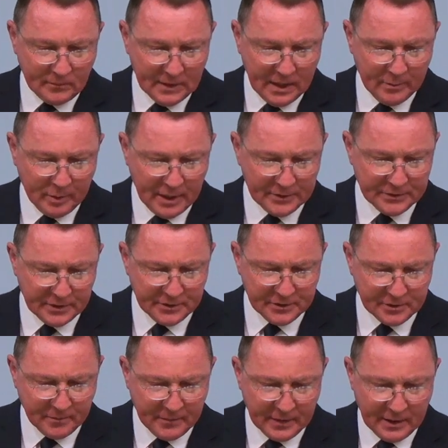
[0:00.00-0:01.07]
and bless
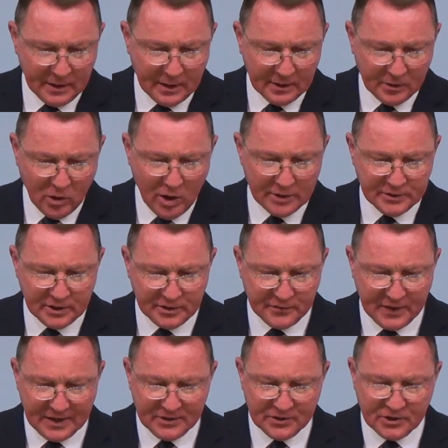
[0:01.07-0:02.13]
us, and cause his
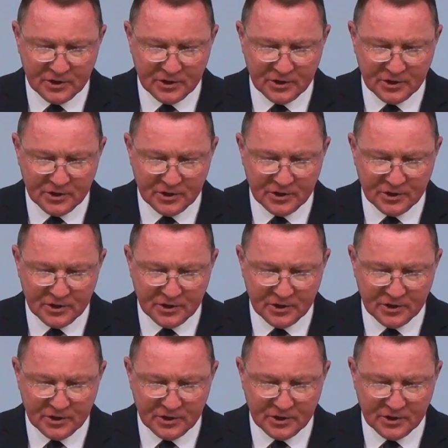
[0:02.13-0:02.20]
face